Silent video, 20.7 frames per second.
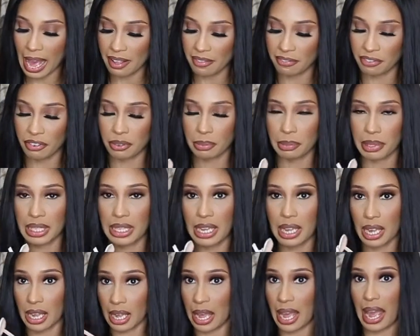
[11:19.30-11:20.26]
For
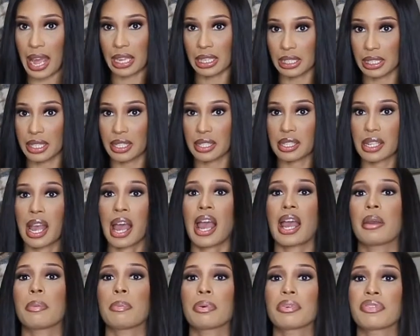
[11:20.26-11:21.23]
me, at least,
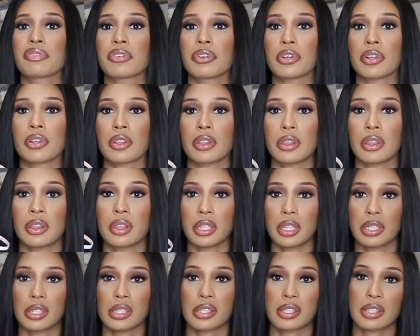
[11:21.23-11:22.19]
I prefer
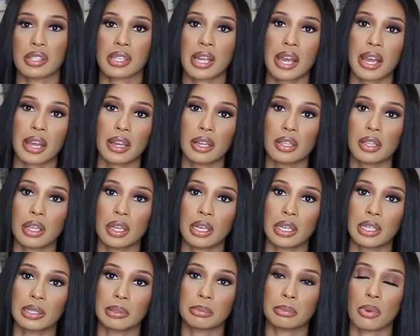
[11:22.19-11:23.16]
this
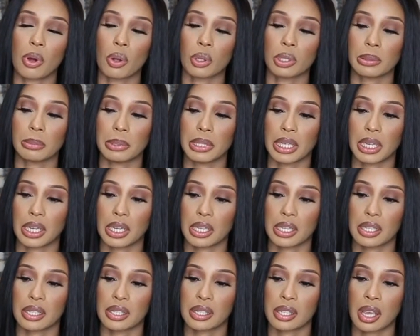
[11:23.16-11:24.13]
style only
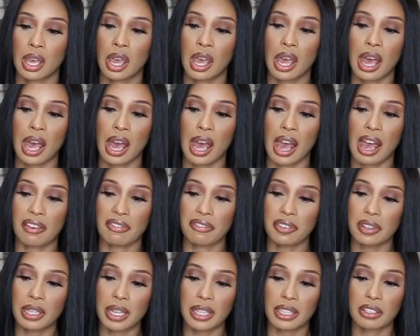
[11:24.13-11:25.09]
because I
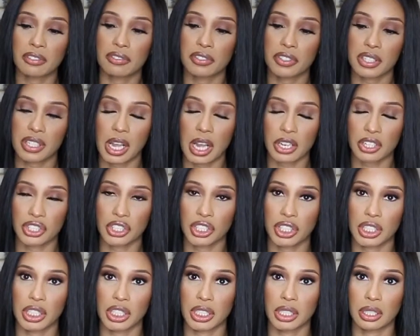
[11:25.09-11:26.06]
feel like the
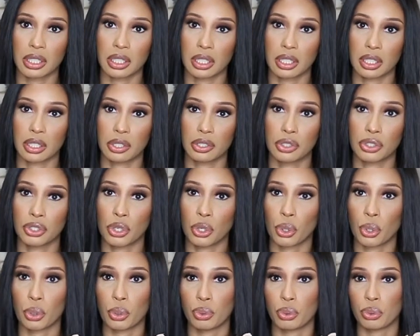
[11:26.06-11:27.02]
Versace
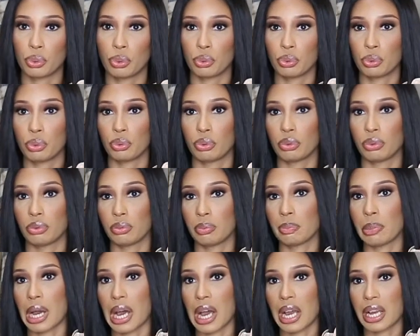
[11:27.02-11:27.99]
toe
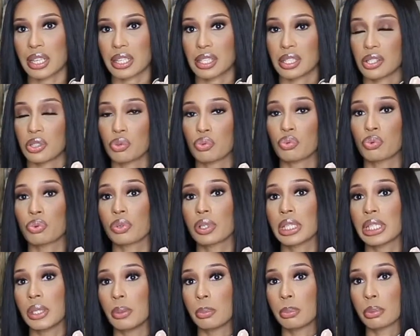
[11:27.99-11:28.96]
box is
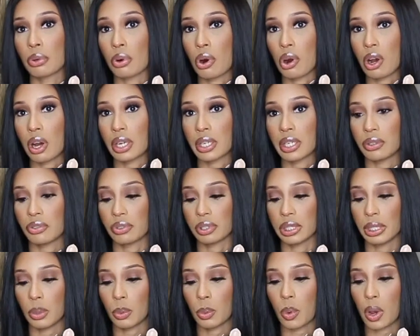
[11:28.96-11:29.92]
really broad and
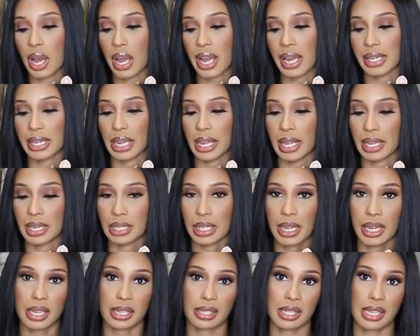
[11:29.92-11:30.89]
really wide, and
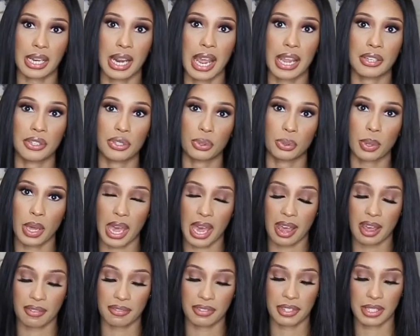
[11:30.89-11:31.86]
like I said, I do
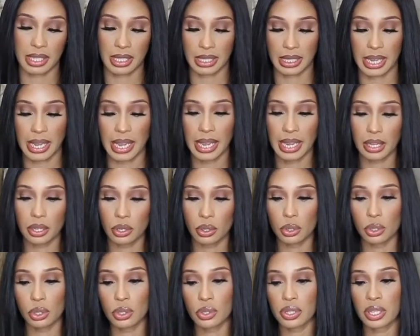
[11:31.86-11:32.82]
have skinny
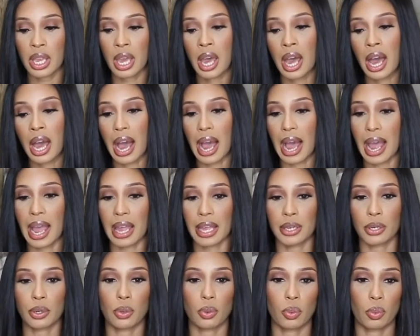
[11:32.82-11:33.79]
ankles. I
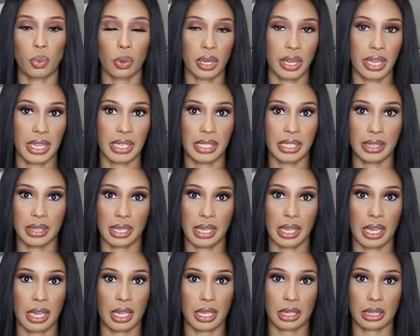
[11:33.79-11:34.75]
don't want
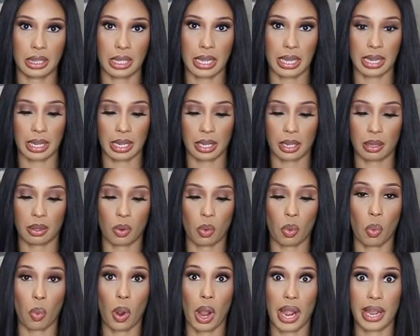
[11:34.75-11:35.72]
anything like
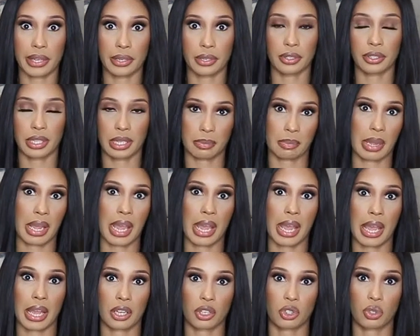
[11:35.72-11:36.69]
wider than my
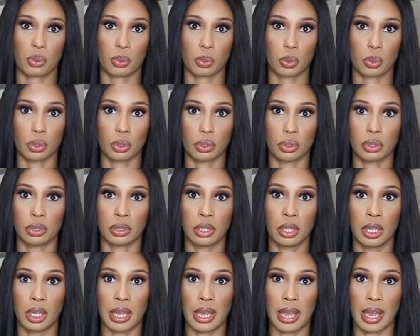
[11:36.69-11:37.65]
actual
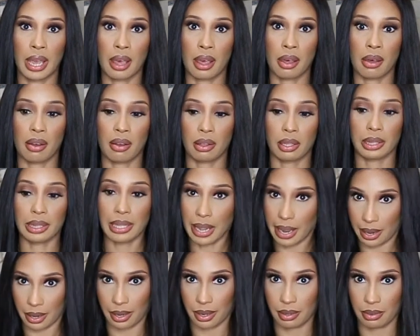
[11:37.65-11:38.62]

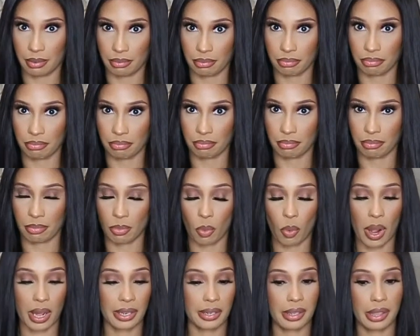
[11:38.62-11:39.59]
leg,
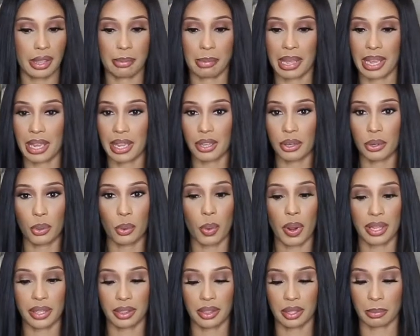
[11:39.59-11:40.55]
wider than my ankle,
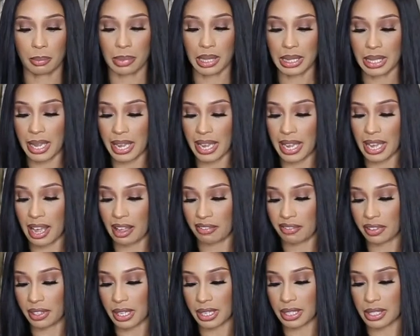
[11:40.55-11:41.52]
wider than my leg. I
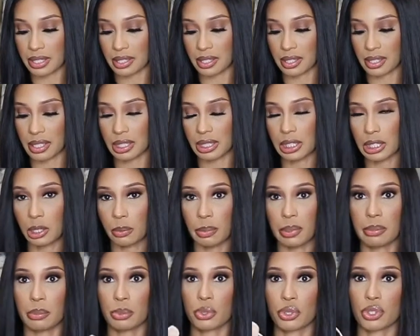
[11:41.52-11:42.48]
feel like this is a little
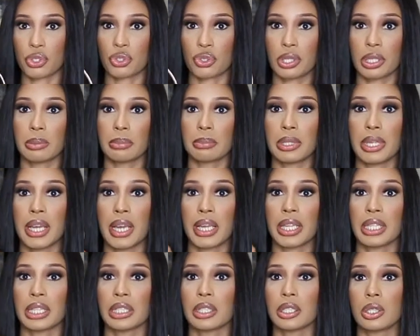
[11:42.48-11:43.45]
bit more
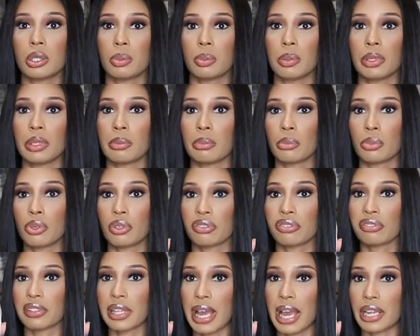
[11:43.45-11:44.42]
streamlined, a little bit more
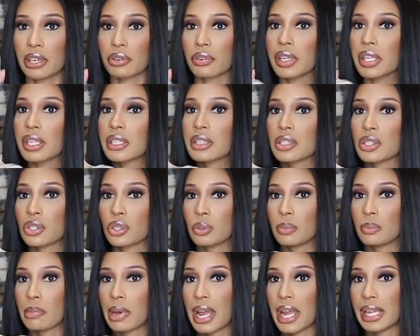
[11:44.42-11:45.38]
flattering to
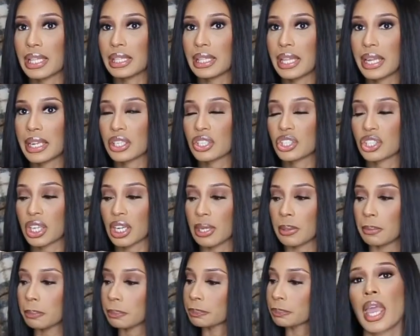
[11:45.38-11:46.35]
my leg
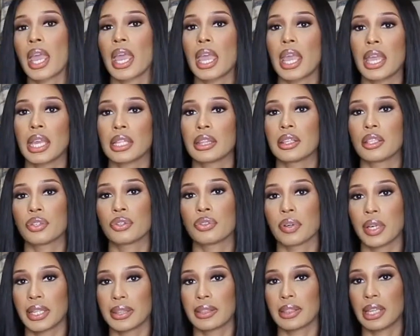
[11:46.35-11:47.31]
shape. And the
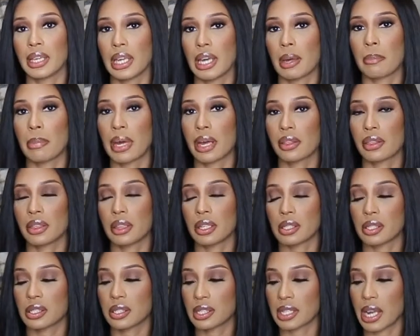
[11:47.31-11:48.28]
great thing about
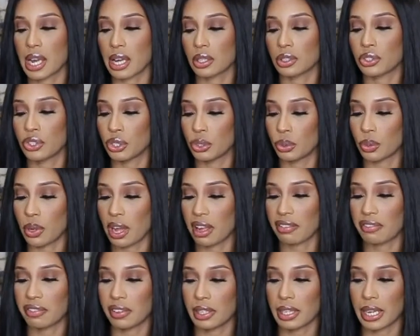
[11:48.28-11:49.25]
this style too, I
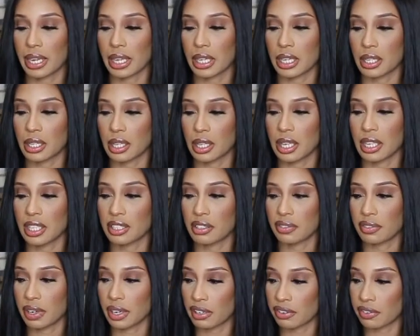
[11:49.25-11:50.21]
feel like it's
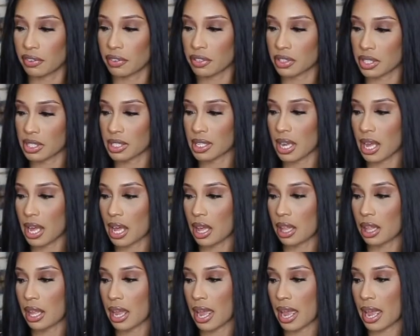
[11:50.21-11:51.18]
very
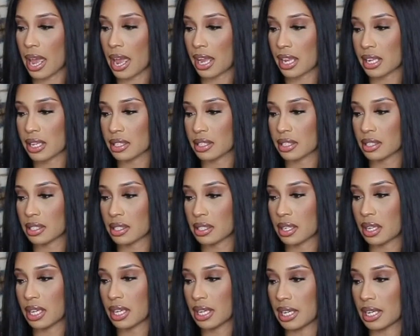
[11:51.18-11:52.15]
versatile, as
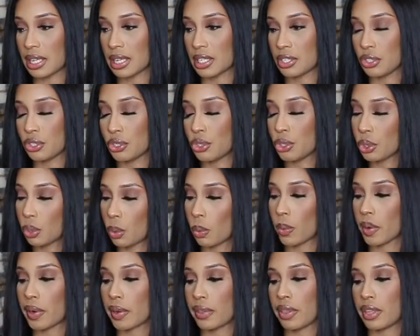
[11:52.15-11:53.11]
in you could
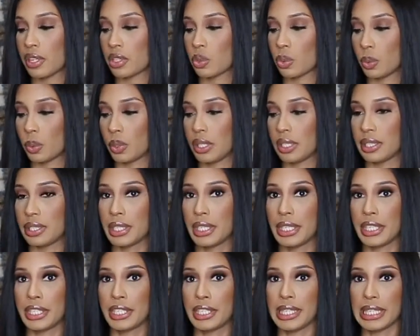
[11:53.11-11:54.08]
wear this with
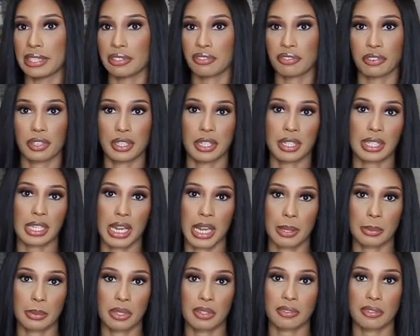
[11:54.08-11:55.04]
different
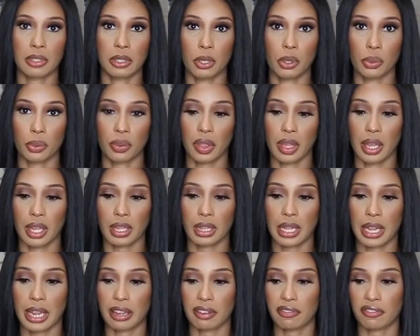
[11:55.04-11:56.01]
types of clothing,
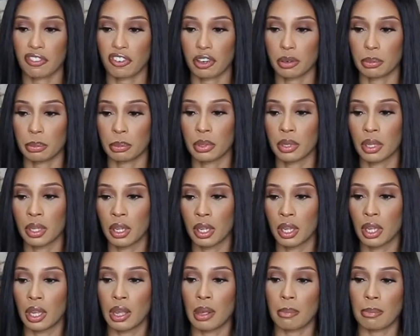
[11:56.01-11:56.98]
like from
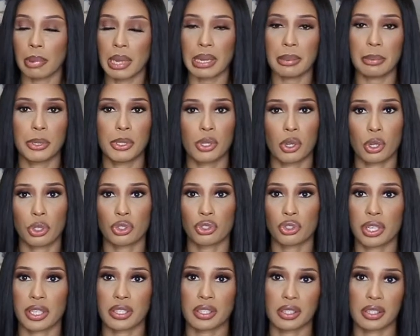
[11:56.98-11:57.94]
baby doll
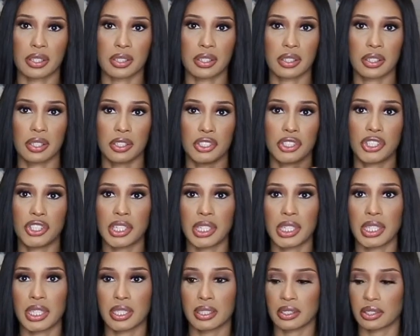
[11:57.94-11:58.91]
dresses to
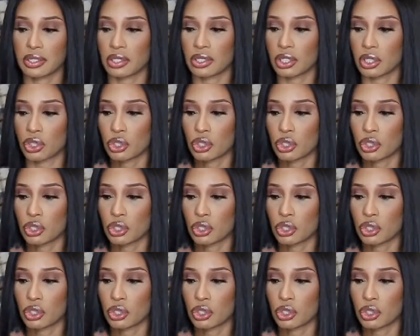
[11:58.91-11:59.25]
jeans to